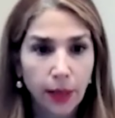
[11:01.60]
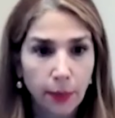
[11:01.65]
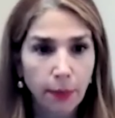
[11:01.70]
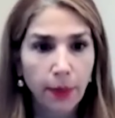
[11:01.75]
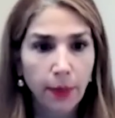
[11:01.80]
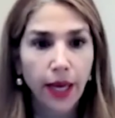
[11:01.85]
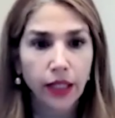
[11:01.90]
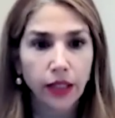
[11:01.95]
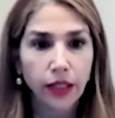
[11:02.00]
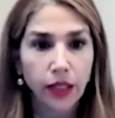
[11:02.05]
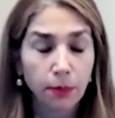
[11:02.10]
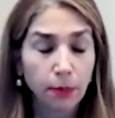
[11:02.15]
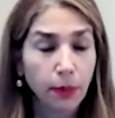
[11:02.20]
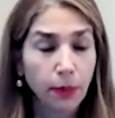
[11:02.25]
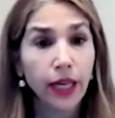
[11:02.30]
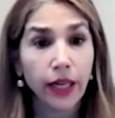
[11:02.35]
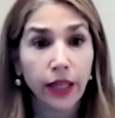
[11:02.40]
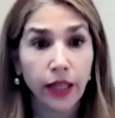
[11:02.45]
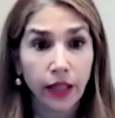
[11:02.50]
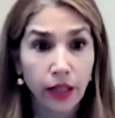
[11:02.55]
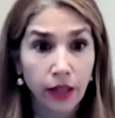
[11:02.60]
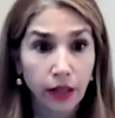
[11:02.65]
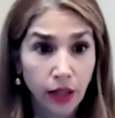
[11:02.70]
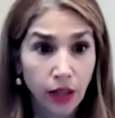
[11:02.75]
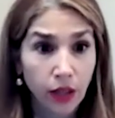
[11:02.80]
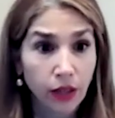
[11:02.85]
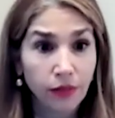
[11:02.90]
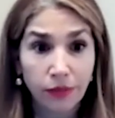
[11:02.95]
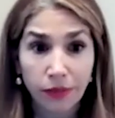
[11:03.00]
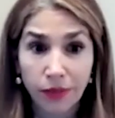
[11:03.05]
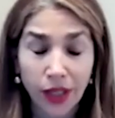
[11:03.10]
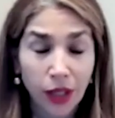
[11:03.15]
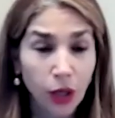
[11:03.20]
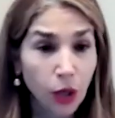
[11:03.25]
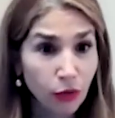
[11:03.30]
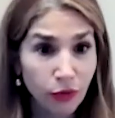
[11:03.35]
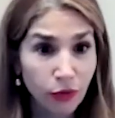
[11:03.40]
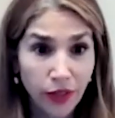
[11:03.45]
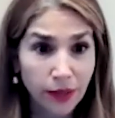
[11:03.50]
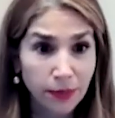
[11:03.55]
impacted by the
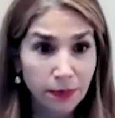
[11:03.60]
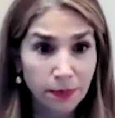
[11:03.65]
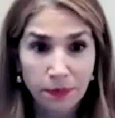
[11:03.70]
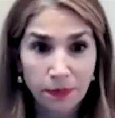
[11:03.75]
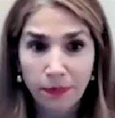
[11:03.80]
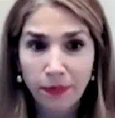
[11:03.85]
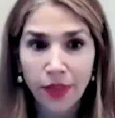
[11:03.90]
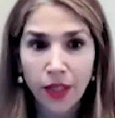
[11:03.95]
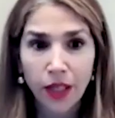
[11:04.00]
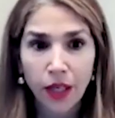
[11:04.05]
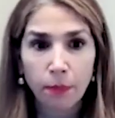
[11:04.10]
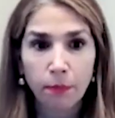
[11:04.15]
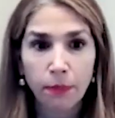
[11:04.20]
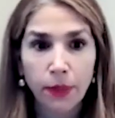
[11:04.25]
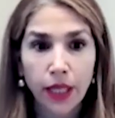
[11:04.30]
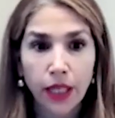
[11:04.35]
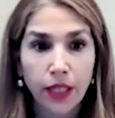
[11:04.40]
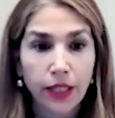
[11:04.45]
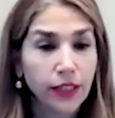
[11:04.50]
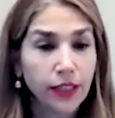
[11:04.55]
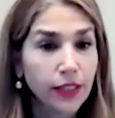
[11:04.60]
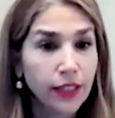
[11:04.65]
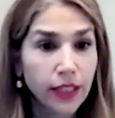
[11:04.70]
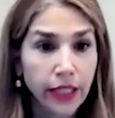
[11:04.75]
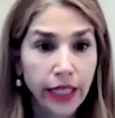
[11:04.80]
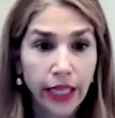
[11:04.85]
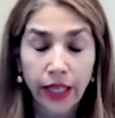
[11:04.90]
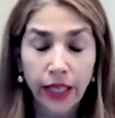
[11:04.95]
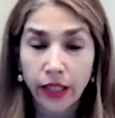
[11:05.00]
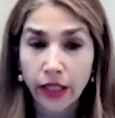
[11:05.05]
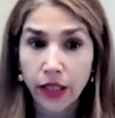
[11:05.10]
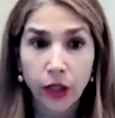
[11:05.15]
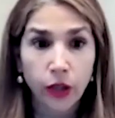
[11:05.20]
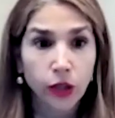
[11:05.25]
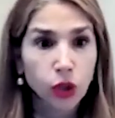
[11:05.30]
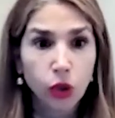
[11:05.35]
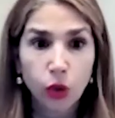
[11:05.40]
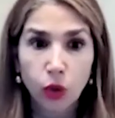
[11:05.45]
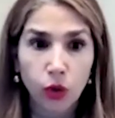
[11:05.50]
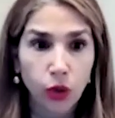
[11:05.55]
COVID, because
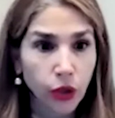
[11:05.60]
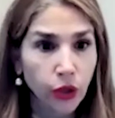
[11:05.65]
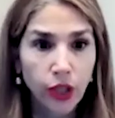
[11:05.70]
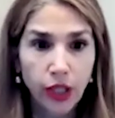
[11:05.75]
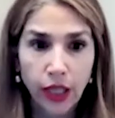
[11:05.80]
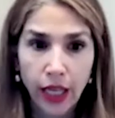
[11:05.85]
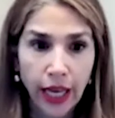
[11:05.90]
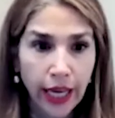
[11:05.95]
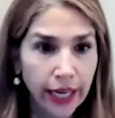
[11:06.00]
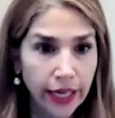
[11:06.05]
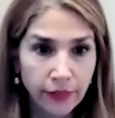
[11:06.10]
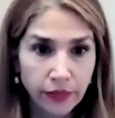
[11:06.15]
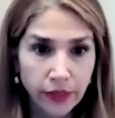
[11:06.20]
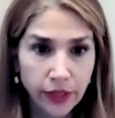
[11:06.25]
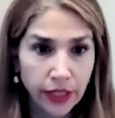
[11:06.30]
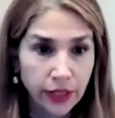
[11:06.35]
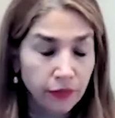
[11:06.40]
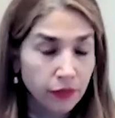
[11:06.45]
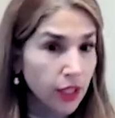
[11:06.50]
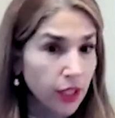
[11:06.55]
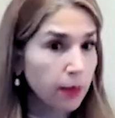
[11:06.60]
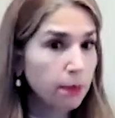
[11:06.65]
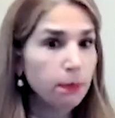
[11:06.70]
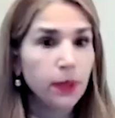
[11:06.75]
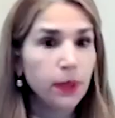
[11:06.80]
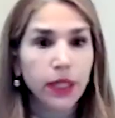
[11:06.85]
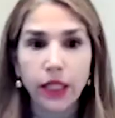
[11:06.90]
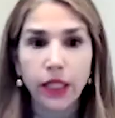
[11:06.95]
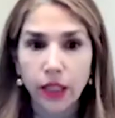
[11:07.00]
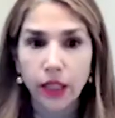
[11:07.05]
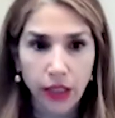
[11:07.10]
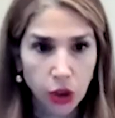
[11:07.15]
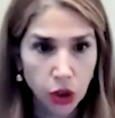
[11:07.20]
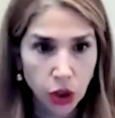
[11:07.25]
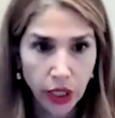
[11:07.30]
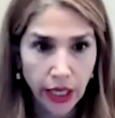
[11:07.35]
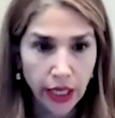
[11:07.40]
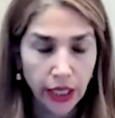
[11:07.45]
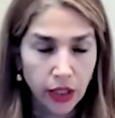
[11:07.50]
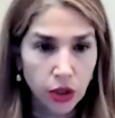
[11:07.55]
their lives have completely
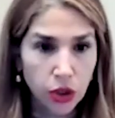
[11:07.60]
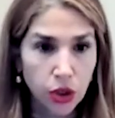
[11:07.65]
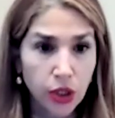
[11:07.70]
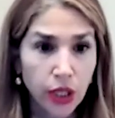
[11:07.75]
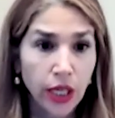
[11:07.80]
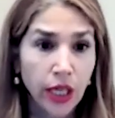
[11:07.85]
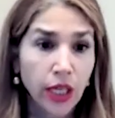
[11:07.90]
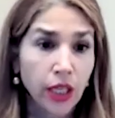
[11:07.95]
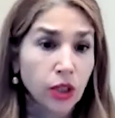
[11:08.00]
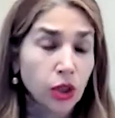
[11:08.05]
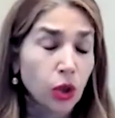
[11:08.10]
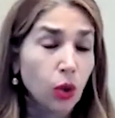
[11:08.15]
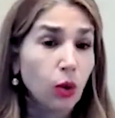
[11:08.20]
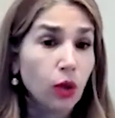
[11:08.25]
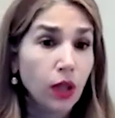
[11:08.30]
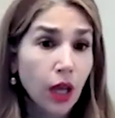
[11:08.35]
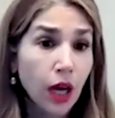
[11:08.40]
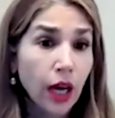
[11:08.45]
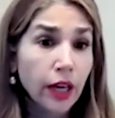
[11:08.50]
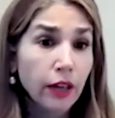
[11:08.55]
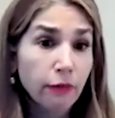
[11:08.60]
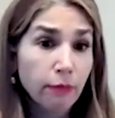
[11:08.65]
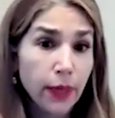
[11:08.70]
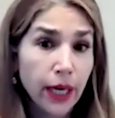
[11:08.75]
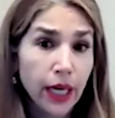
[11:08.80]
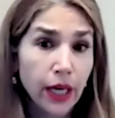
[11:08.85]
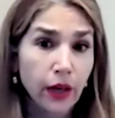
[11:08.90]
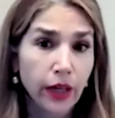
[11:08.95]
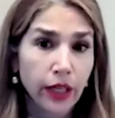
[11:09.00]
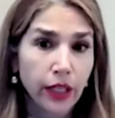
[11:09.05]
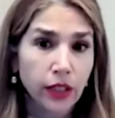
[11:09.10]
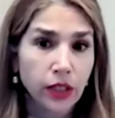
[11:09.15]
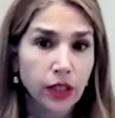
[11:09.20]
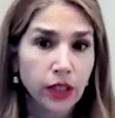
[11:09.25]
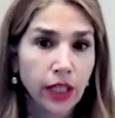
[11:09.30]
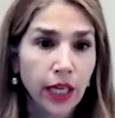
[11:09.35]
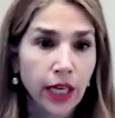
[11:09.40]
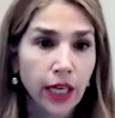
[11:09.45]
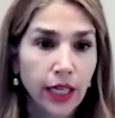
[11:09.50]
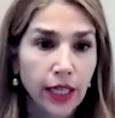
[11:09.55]
changed. So a lot of
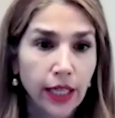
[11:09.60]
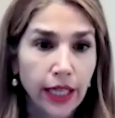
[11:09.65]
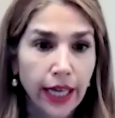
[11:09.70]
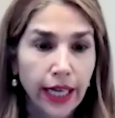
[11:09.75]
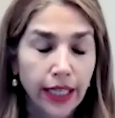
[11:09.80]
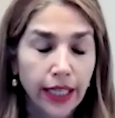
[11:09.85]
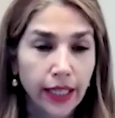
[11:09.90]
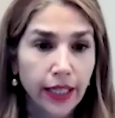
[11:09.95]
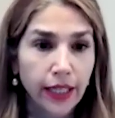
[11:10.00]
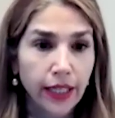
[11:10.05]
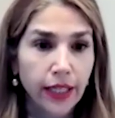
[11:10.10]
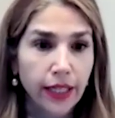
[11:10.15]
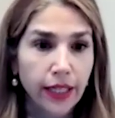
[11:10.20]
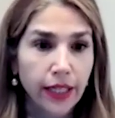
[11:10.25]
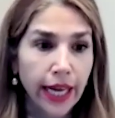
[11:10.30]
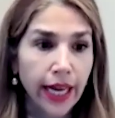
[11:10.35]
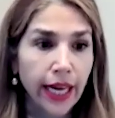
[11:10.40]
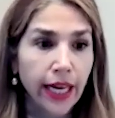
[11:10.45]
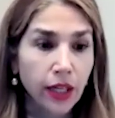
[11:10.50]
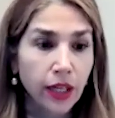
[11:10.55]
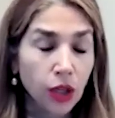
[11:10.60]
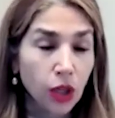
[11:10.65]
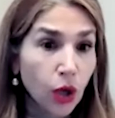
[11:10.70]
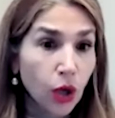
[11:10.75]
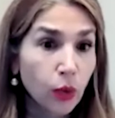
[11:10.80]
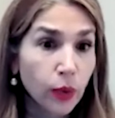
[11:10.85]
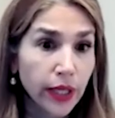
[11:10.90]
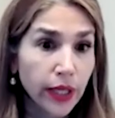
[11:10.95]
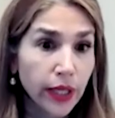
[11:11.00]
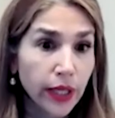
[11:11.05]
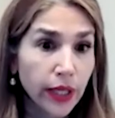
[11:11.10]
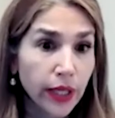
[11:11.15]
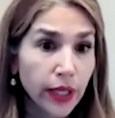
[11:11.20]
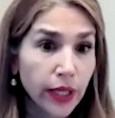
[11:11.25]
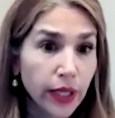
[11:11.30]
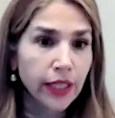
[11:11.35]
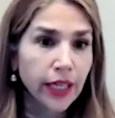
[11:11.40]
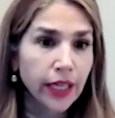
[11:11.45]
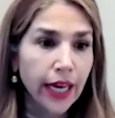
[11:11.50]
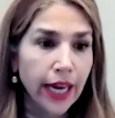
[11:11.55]
parents, like, they
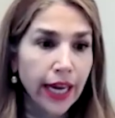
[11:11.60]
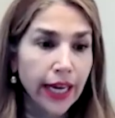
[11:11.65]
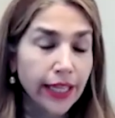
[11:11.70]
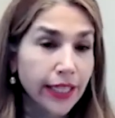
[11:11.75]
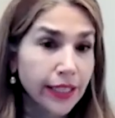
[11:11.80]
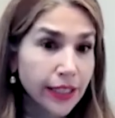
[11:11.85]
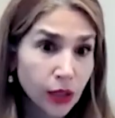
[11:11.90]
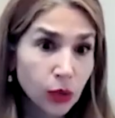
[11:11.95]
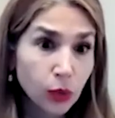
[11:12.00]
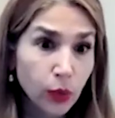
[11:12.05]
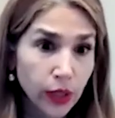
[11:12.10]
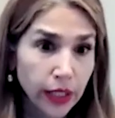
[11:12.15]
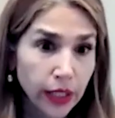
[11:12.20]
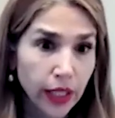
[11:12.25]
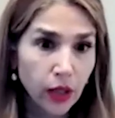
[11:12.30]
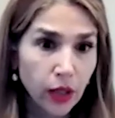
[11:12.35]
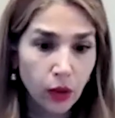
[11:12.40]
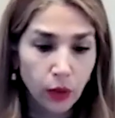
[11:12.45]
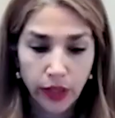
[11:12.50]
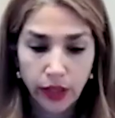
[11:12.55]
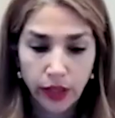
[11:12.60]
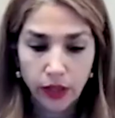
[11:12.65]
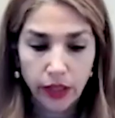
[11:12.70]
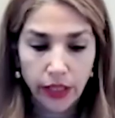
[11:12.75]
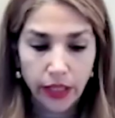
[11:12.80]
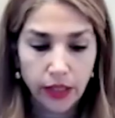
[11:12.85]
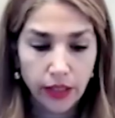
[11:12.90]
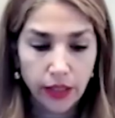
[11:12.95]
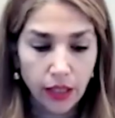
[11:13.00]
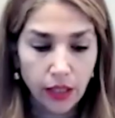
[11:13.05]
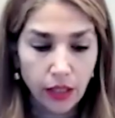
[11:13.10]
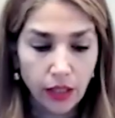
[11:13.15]
noticed, and this is what they noticed is,